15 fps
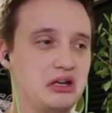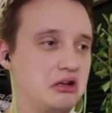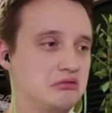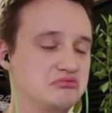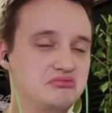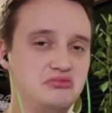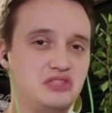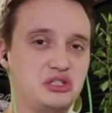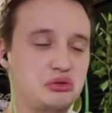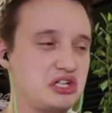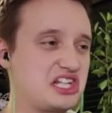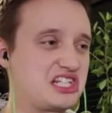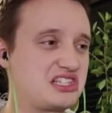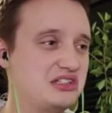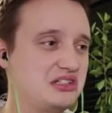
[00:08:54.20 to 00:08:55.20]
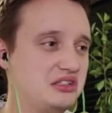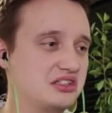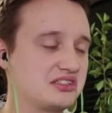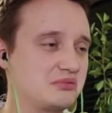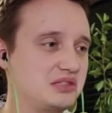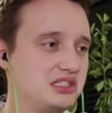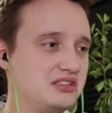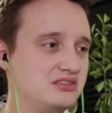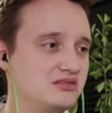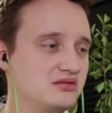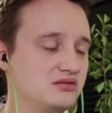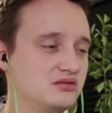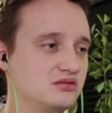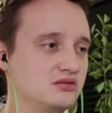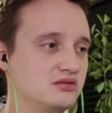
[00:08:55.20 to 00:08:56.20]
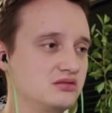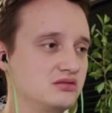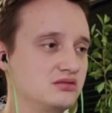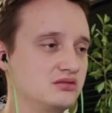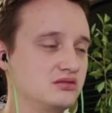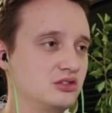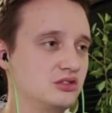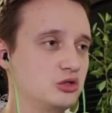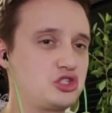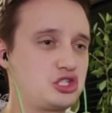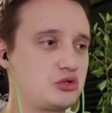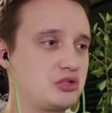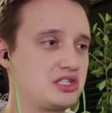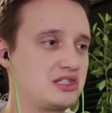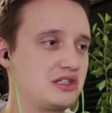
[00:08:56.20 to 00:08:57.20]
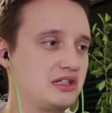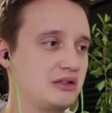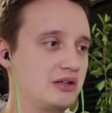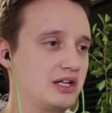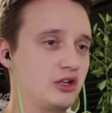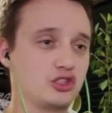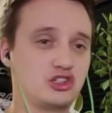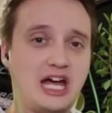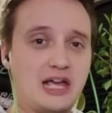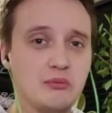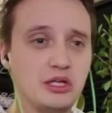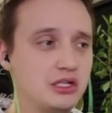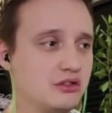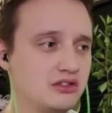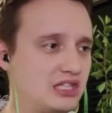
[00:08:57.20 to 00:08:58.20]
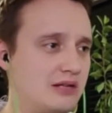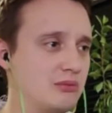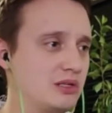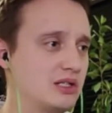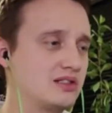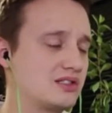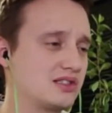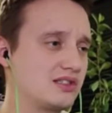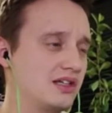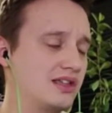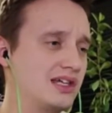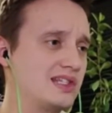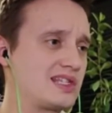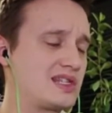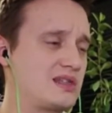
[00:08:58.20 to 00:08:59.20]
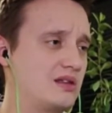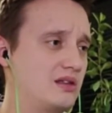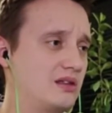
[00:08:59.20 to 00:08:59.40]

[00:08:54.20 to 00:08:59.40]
know, crystal or something? looks crystally, right? Or diamond, diamond, I guess.